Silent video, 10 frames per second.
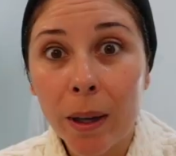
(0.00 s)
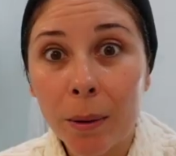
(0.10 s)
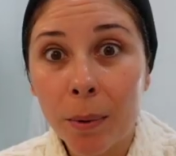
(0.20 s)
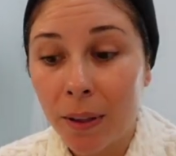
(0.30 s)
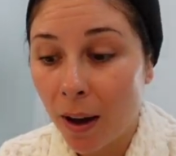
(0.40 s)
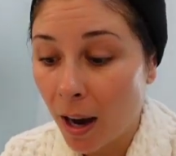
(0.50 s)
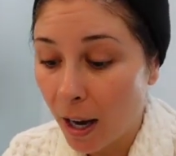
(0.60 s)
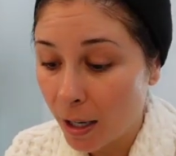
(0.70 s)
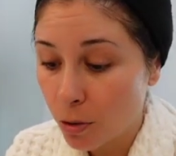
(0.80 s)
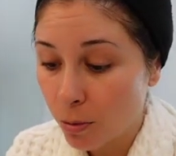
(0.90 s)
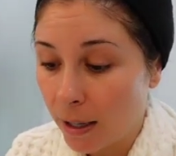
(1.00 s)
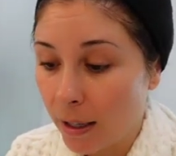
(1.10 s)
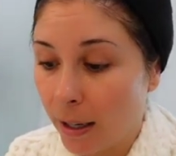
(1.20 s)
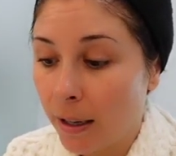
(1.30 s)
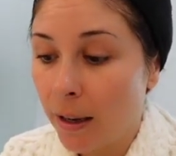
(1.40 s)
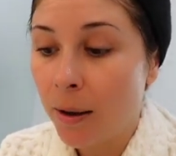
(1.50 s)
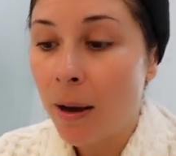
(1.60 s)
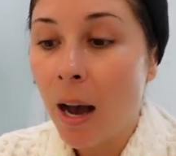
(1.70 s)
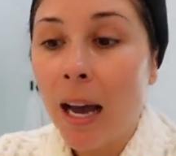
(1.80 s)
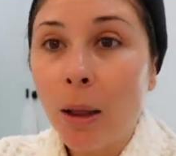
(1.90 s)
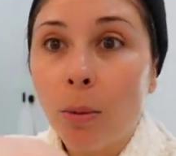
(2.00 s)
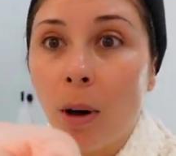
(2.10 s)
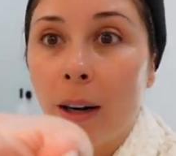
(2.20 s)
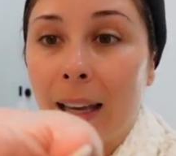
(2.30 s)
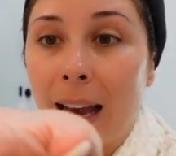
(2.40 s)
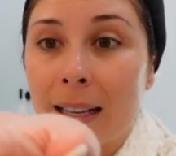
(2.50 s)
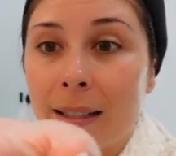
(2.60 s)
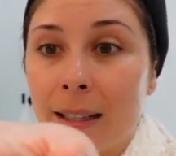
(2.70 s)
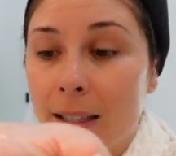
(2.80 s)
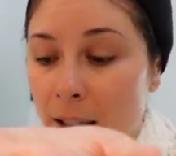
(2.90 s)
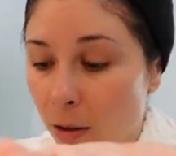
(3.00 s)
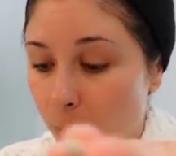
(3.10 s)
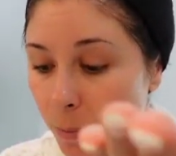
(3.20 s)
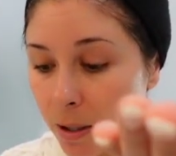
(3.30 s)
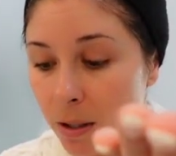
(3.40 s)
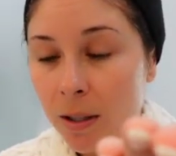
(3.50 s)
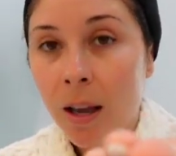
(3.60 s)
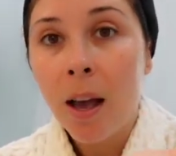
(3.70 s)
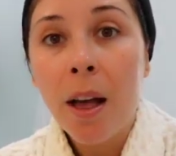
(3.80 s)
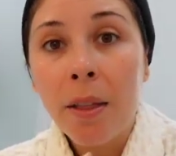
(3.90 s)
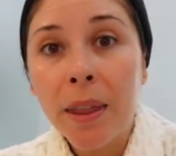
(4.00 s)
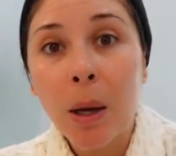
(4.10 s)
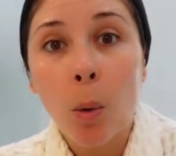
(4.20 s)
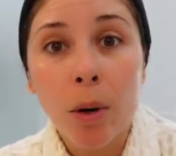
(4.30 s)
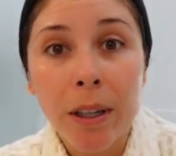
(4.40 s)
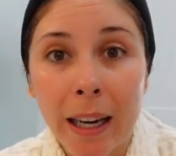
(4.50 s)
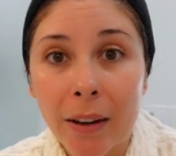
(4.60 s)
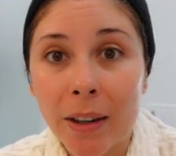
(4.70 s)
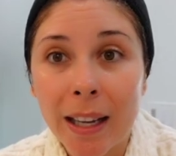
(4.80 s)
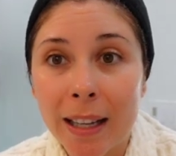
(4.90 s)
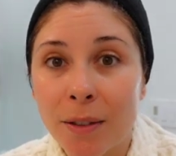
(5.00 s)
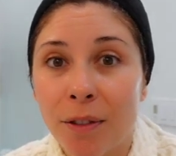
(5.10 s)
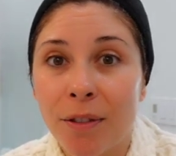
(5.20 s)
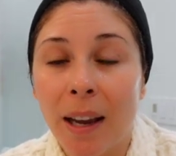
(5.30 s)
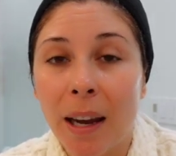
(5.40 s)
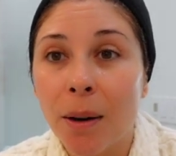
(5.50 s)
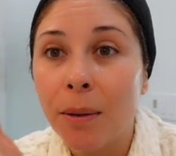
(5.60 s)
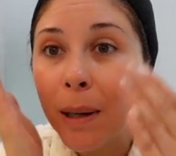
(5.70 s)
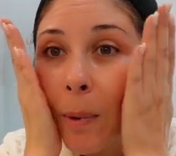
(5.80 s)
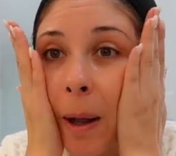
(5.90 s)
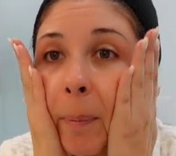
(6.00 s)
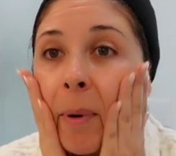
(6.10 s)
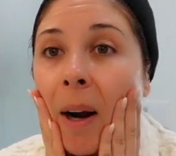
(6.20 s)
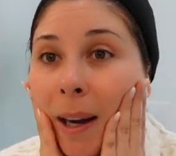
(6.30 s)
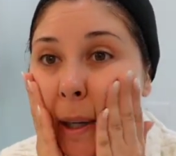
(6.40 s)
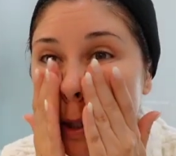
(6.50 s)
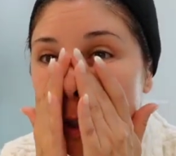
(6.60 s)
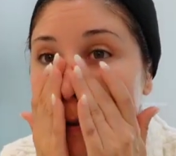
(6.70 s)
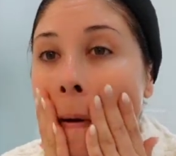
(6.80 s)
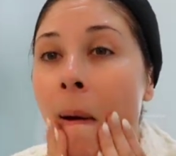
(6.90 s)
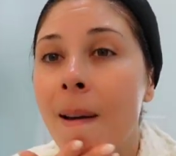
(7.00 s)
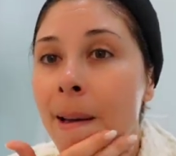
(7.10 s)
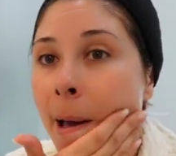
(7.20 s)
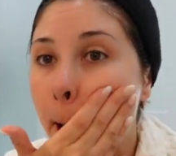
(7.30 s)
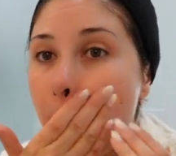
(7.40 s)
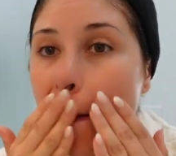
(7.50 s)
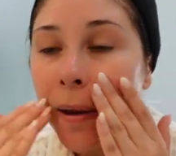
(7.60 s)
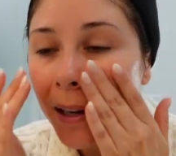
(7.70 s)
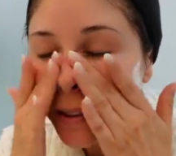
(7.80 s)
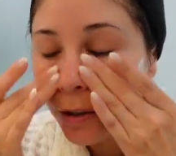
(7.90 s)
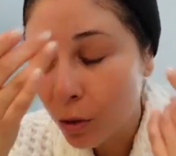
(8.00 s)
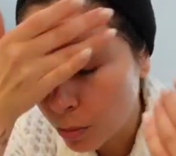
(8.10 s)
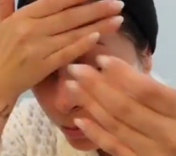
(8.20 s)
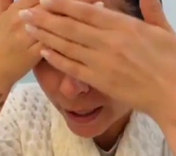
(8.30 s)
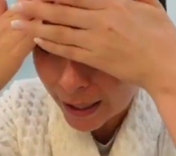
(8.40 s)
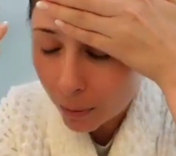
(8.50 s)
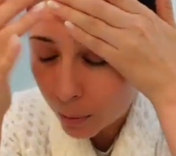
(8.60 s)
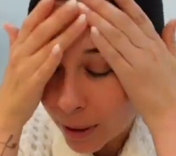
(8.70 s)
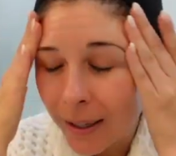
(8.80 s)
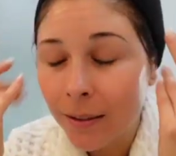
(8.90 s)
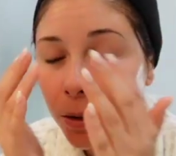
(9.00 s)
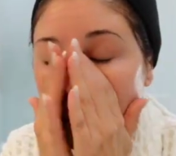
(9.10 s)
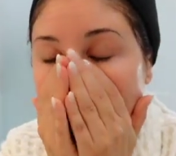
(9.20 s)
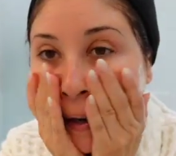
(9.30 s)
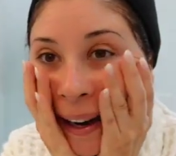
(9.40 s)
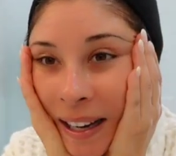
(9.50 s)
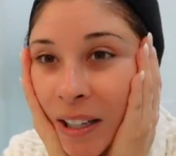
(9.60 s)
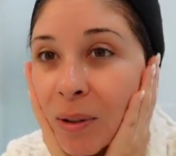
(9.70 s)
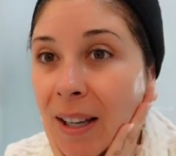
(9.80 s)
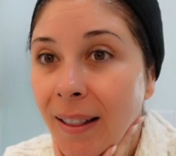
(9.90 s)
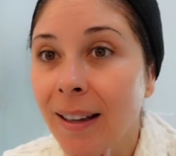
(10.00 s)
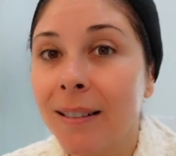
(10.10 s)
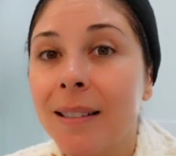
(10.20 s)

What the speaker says: in with a hydrating hyaluronic acid serum. This is the Ordinary. It's very well priced and it's a great way to hydrate that